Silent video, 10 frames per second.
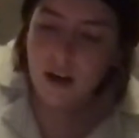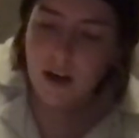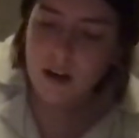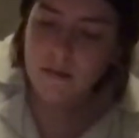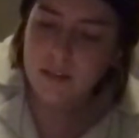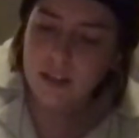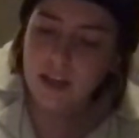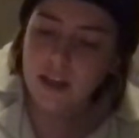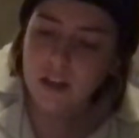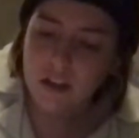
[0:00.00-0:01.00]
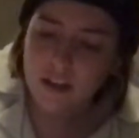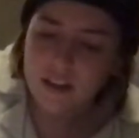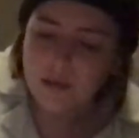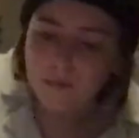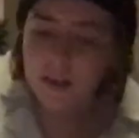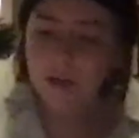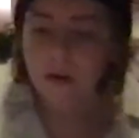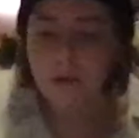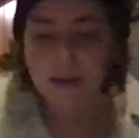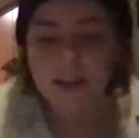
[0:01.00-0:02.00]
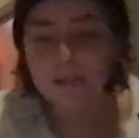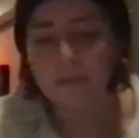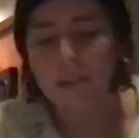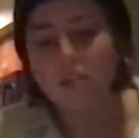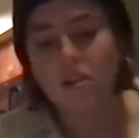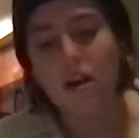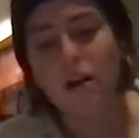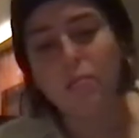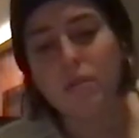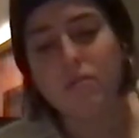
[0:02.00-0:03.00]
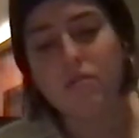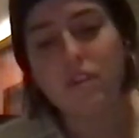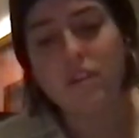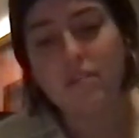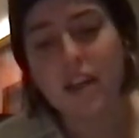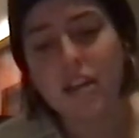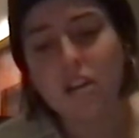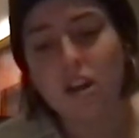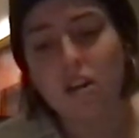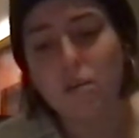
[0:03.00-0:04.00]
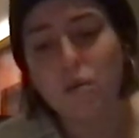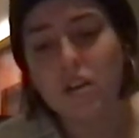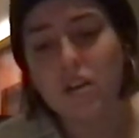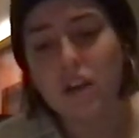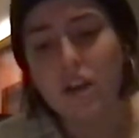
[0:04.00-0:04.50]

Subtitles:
I'm saying, could this be what makes me stop in front of that dogwood